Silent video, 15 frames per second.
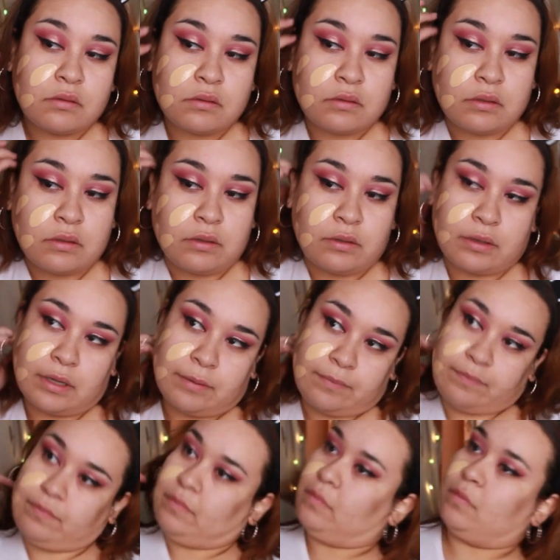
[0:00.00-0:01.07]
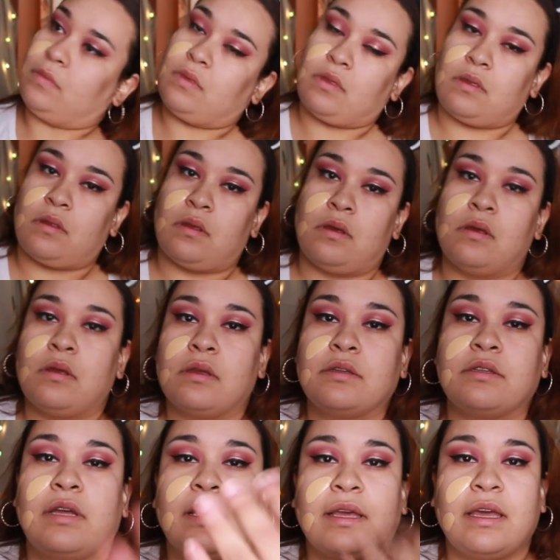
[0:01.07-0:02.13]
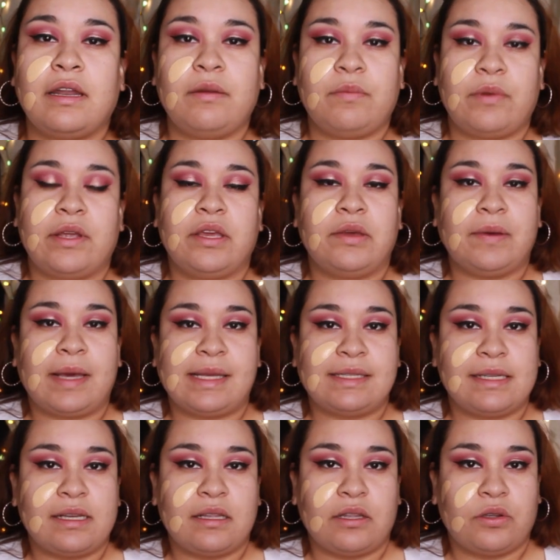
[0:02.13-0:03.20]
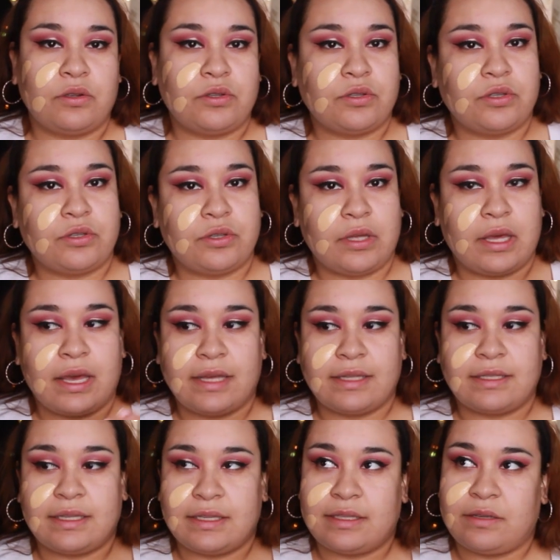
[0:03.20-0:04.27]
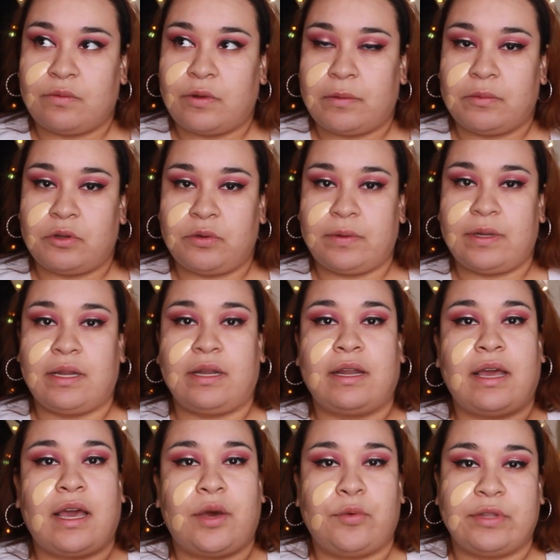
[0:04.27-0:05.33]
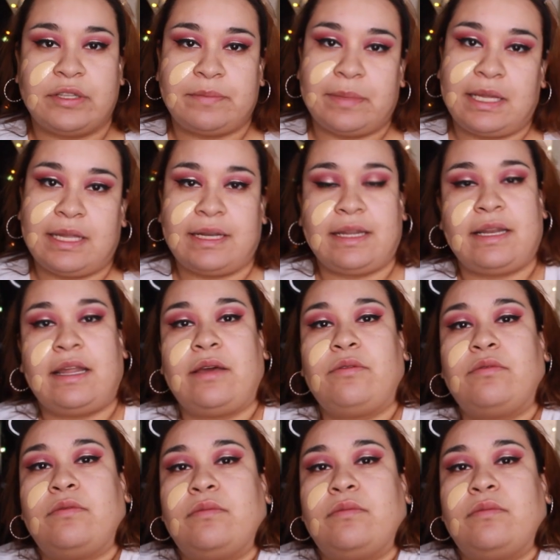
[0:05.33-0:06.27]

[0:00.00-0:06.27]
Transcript: So, okay. So I'm gonna bring you guys in closer so you guys can see what I'm doing and how it's blending out.